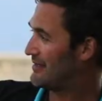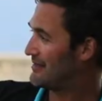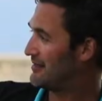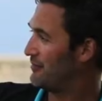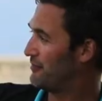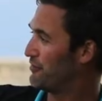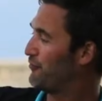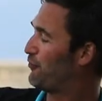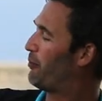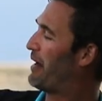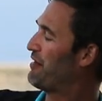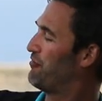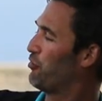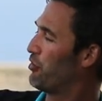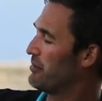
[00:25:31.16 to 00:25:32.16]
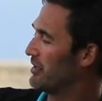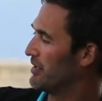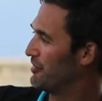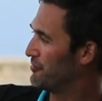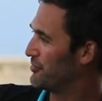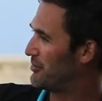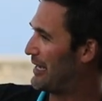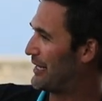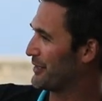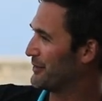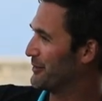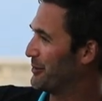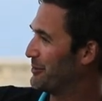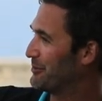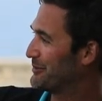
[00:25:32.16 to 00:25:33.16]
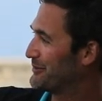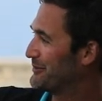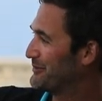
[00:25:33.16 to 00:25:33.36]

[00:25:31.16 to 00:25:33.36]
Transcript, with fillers: that's the, the, my formula for radical hope.